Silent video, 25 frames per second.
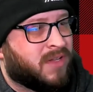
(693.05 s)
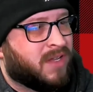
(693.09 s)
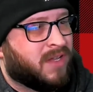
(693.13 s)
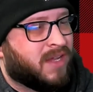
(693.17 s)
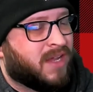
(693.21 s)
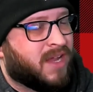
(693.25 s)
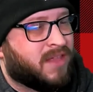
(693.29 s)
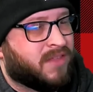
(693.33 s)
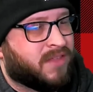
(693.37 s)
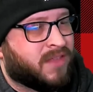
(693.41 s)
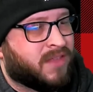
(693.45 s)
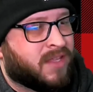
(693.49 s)

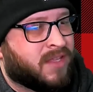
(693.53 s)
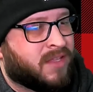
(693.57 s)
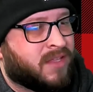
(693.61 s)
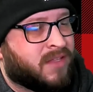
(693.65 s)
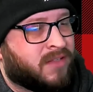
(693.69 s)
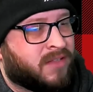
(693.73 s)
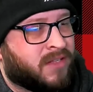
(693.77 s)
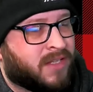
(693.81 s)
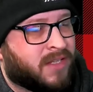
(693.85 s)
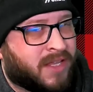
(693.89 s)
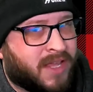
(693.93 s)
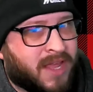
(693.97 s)
And
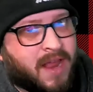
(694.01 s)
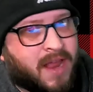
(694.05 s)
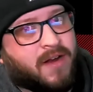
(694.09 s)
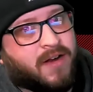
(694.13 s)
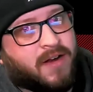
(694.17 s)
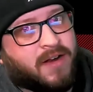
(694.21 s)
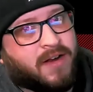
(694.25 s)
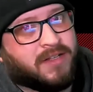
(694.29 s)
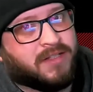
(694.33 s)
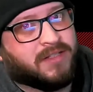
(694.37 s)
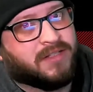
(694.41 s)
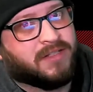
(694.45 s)
then the
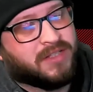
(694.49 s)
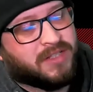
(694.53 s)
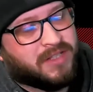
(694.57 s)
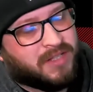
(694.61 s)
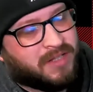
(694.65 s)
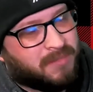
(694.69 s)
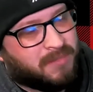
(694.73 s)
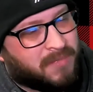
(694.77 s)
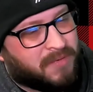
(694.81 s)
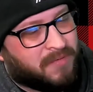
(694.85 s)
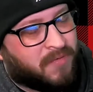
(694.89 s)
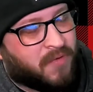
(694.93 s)
Karens,
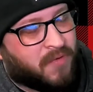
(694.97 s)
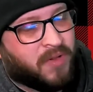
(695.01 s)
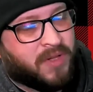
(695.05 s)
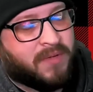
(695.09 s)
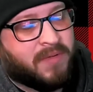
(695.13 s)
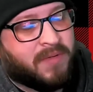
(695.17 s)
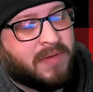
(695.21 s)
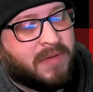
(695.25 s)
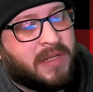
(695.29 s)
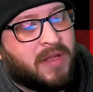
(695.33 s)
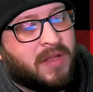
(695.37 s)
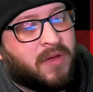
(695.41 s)
before they
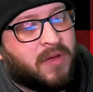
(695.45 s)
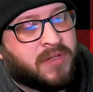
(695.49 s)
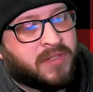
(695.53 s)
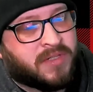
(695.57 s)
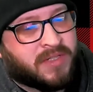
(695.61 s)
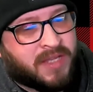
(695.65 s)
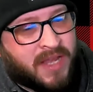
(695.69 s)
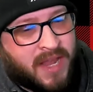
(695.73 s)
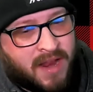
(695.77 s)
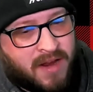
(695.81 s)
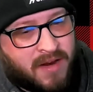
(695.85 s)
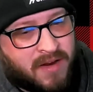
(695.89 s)
were known as
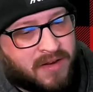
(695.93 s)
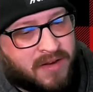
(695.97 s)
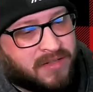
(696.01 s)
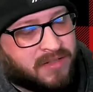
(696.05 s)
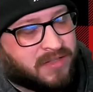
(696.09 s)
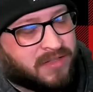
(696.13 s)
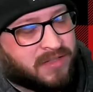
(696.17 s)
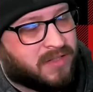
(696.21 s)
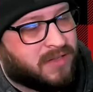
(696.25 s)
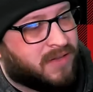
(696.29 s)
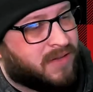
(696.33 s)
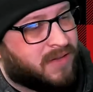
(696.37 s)

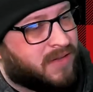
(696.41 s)
Karens.